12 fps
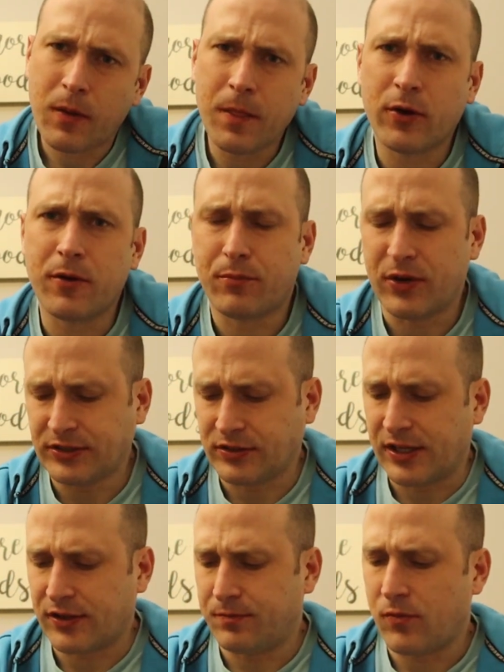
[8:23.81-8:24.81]
Not
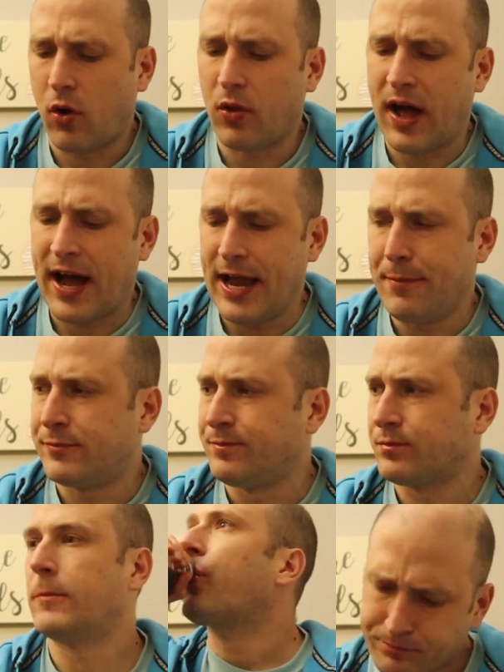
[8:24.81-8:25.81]
impressed, like all the hype.
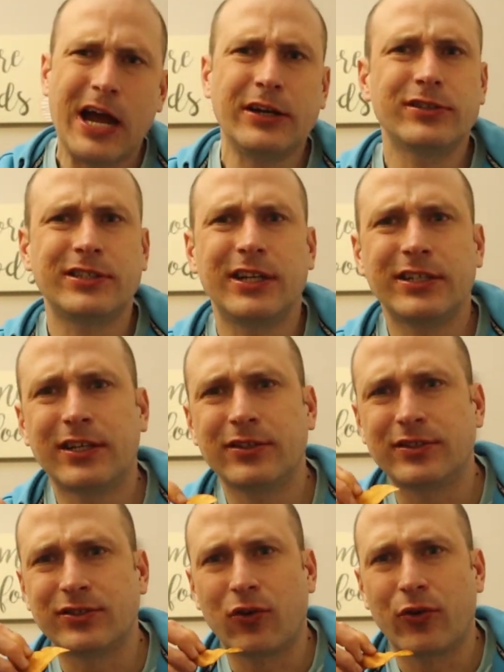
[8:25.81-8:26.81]
Did I tell
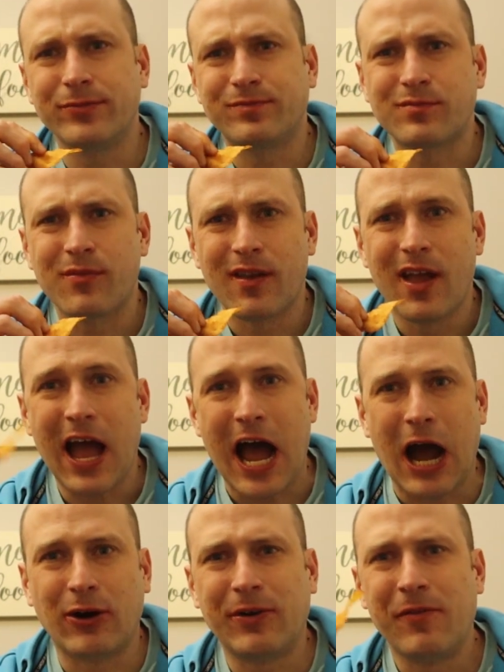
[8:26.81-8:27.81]
the story?
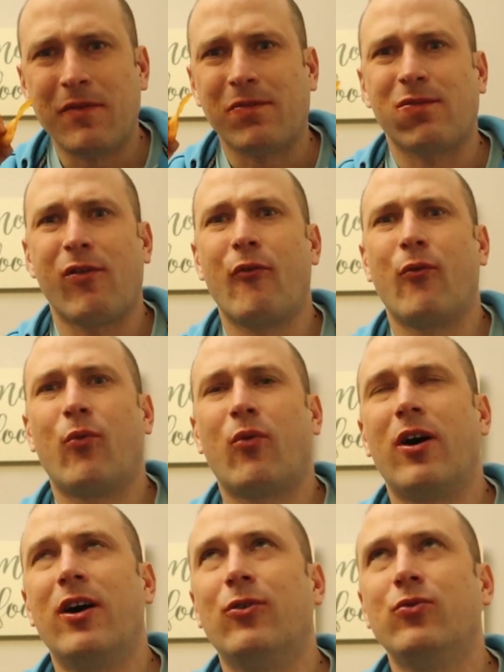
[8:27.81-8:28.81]
How the
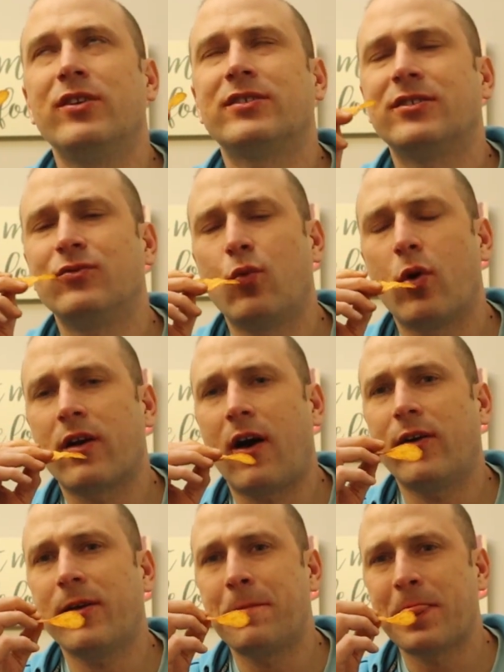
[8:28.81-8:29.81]
Hooters didn't work
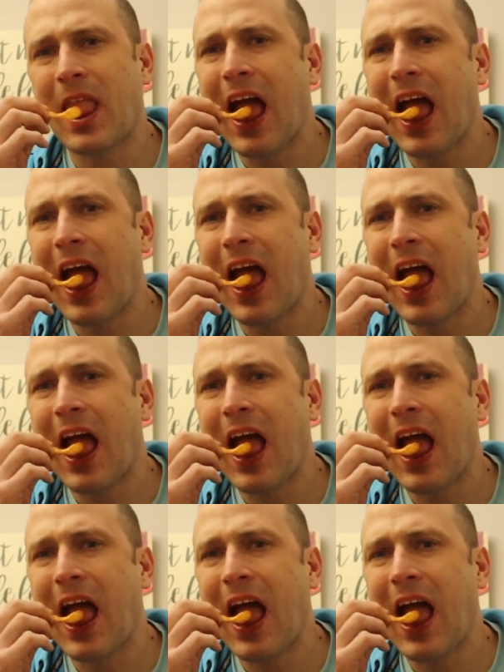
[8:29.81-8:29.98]
out?